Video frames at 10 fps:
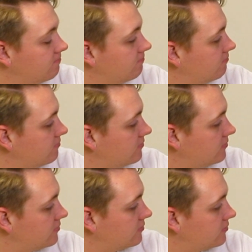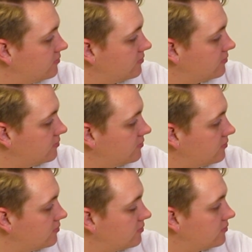
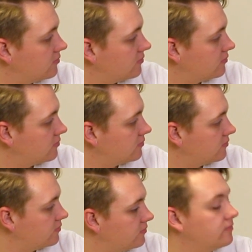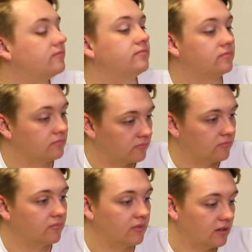
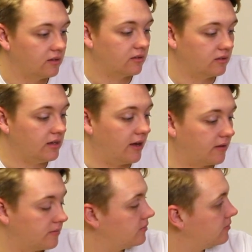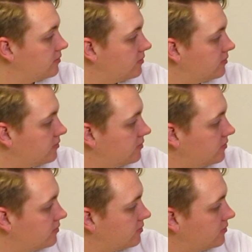
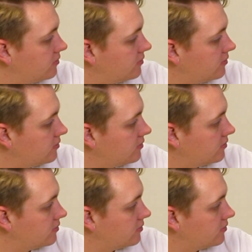No words are spoken by the person on screen.